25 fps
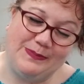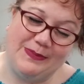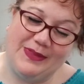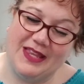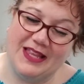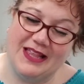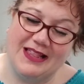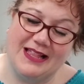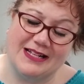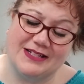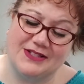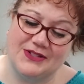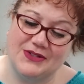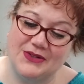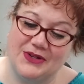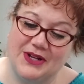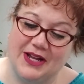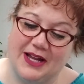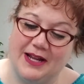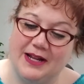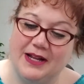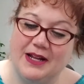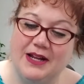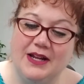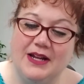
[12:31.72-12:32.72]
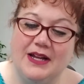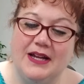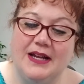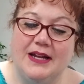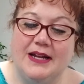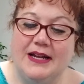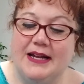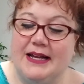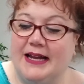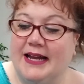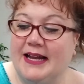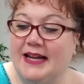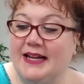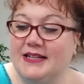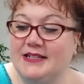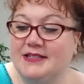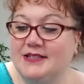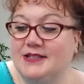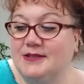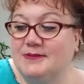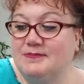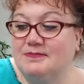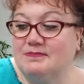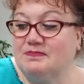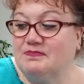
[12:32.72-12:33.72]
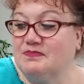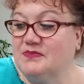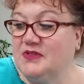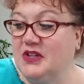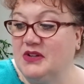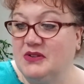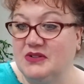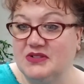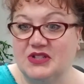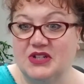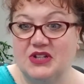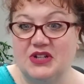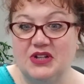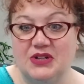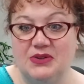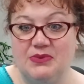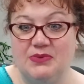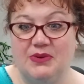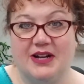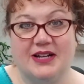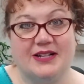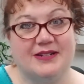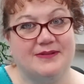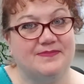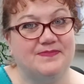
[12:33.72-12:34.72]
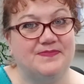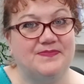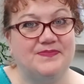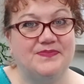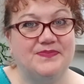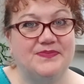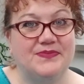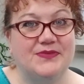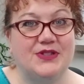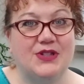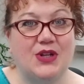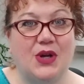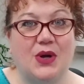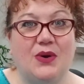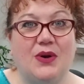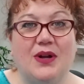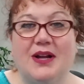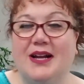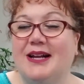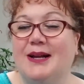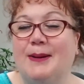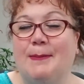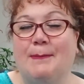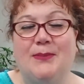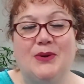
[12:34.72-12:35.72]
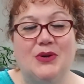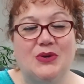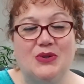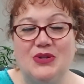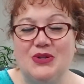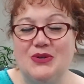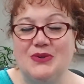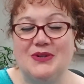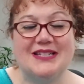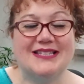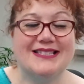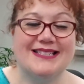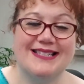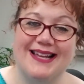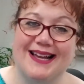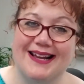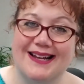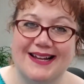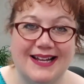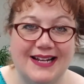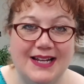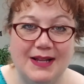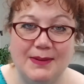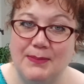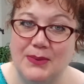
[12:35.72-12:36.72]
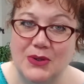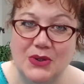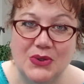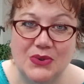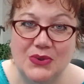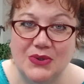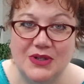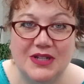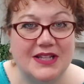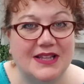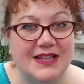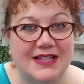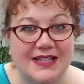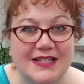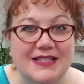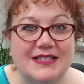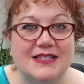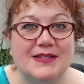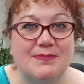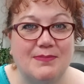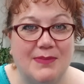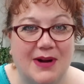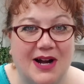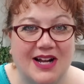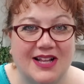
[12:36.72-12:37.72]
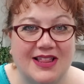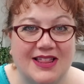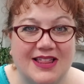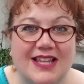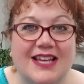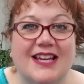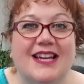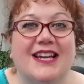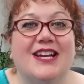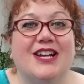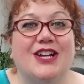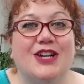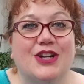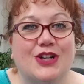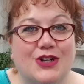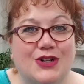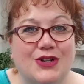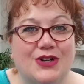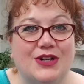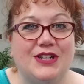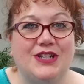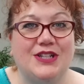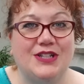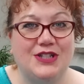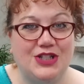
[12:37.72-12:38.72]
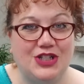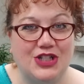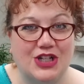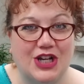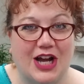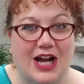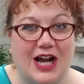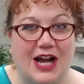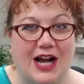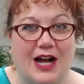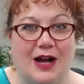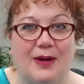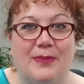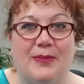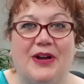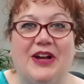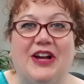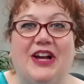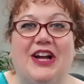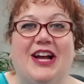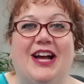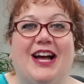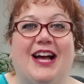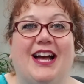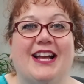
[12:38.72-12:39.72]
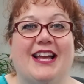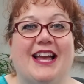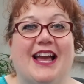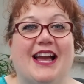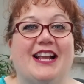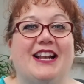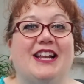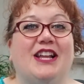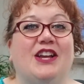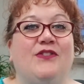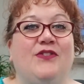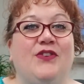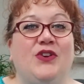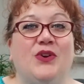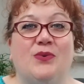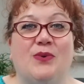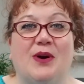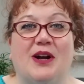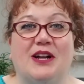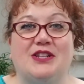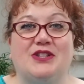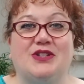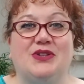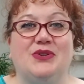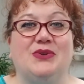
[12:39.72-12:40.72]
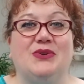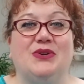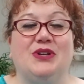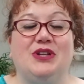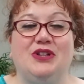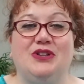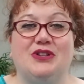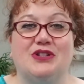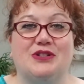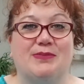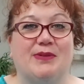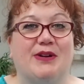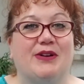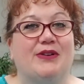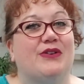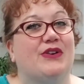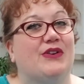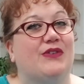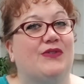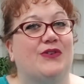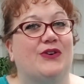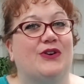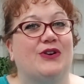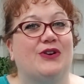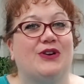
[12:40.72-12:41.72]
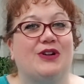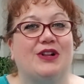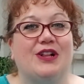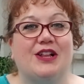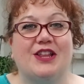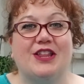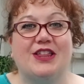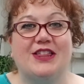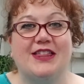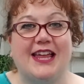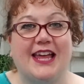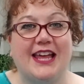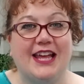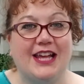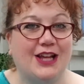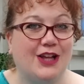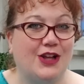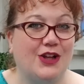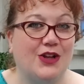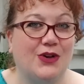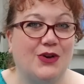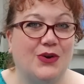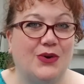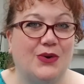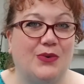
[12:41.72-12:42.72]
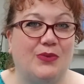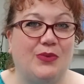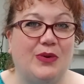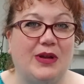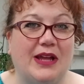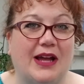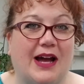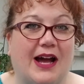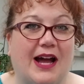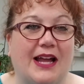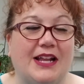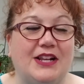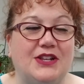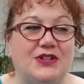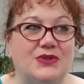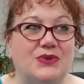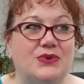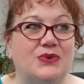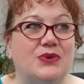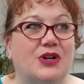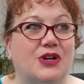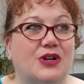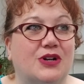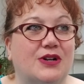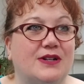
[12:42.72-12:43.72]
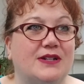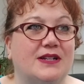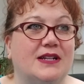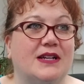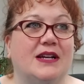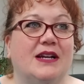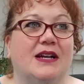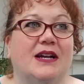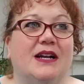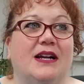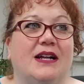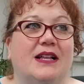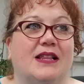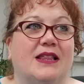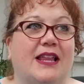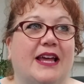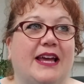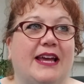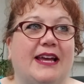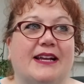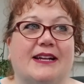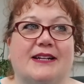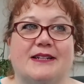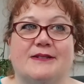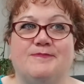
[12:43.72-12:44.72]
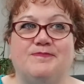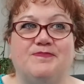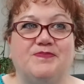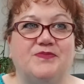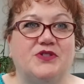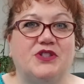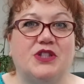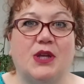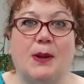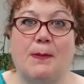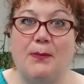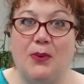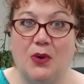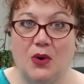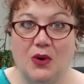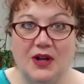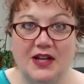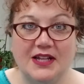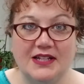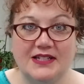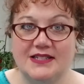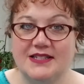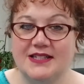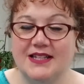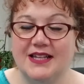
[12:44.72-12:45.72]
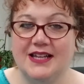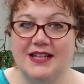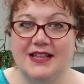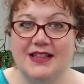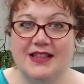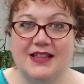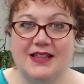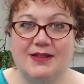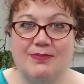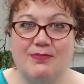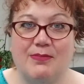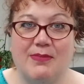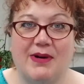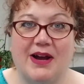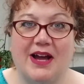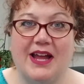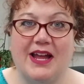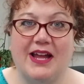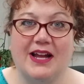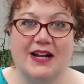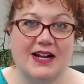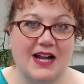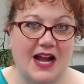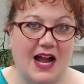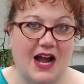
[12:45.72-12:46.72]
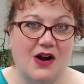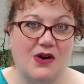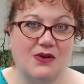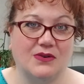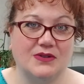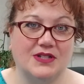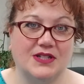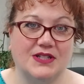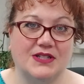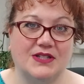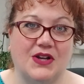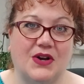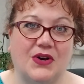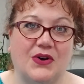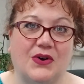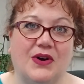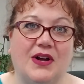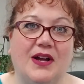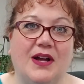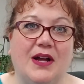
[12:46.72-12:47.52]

that's okay. And it was a good one. So Bulu is not getting booed this month. Good job. Again, if you want to use my referral, thank you. I do earn like some points in my account. So,